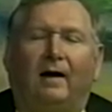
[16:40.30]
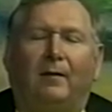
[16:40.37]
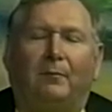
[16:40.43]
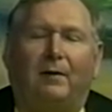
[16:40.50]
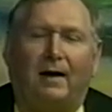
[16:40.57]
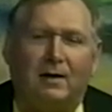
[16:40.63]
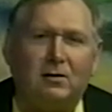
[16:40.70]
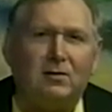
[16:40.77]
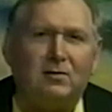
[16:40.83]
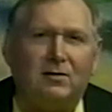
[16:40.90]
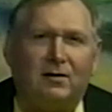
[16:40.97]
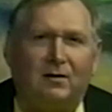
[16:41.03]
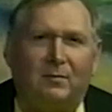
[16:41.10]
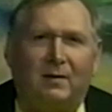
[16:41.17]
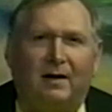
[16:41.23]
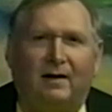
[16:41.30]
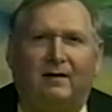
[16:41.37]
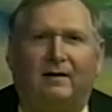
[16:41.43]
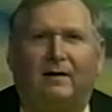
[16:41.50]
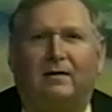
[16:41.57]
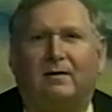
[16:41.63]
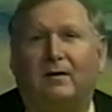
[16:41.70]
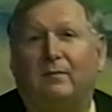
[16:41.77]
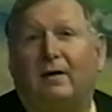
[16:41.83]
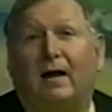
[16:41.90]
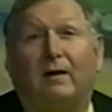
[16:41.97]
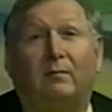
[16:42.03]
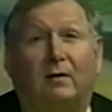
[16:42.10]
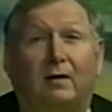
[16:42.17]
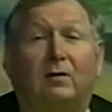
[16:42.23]
places in the meal, and
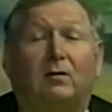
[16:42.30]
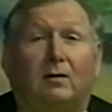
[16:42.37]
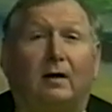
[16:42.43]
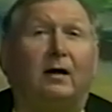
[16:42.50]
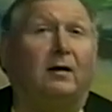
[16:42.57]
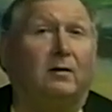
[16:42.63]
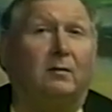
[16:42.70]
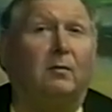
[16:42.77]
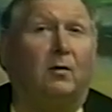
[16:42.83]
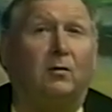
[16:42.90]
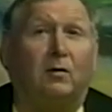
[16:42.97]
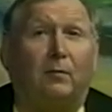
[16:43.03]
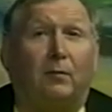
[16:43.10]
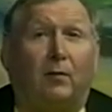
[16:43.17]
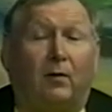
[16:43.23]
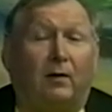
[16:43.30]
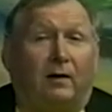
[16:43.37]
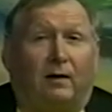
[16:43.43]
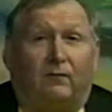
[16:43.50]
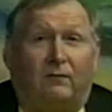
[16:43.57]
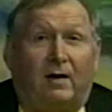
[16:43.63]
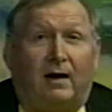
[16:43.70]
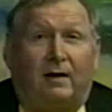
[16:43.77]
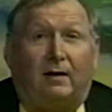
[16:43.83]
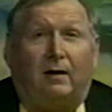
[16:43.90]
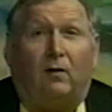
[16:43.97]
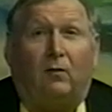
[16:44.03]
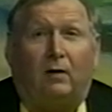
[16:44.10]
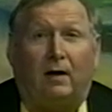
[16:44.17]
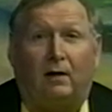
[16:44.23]
sometimes is the most important, if not the
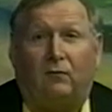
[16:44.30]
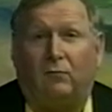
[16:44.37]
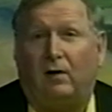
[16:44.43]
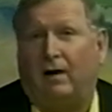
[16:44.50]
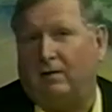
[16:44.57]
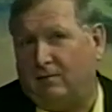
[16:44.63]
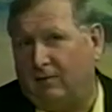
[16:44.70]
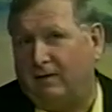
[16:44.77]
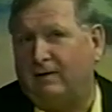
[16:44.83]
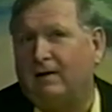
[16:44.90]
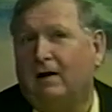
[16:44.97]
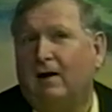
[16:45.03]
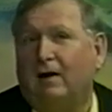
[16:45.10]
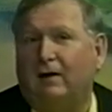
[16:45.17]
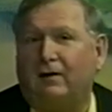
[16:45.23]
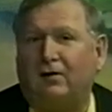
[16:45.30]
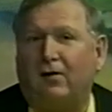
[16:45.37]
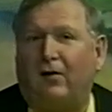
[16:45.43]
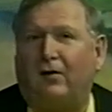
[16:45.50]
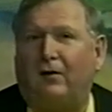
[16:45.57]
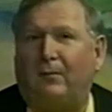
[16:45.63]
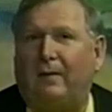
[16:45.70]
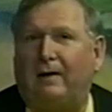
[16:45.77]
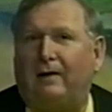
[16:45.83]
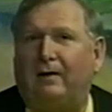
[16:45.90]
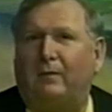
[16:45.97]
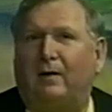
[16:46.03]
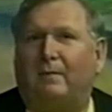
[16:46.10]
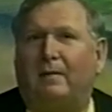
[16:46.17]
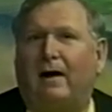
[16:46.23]
whole entree. So let's talk about a little
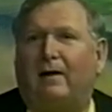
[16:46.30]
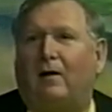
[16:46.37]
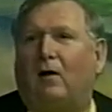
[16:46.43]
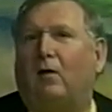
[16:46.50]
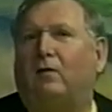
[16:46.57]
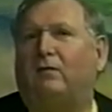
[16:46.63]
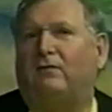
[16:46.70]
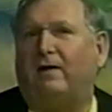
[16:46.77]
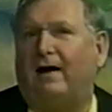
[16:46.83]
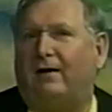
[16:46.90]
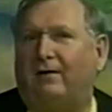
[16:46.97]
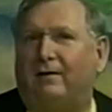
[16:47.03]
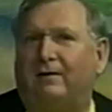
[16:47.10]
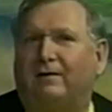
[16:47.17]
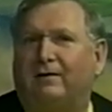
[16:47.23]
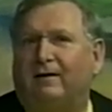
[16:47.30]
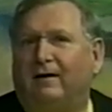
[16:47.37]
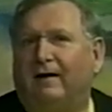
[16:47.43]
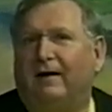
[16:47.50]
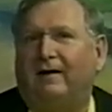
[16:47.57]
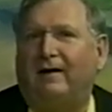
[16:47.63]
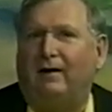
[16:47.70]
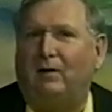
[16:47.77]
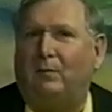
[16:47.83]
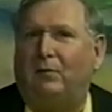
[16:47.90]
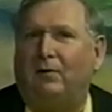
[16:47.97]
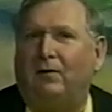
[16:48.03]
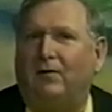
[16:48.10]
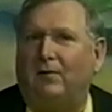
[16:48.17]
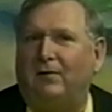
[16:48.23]
bit about all the varies that you're
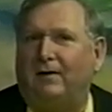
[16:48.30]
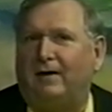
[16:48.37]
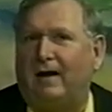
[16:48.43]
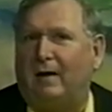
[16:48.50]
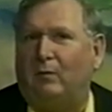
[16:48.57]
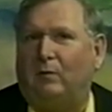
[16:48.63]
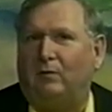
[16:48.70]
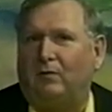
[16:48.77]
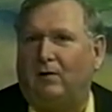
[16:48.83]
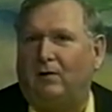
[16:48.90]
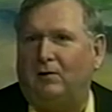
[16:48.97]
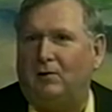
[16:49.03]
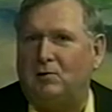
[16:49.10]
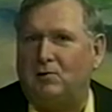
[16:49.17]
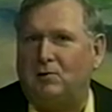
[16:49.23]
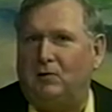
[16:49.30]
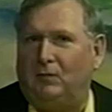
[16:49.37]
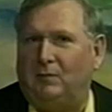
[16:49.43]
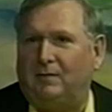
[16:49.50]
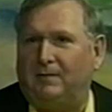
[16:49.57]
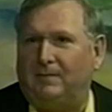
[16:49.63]
putting on the table with regard to your soups.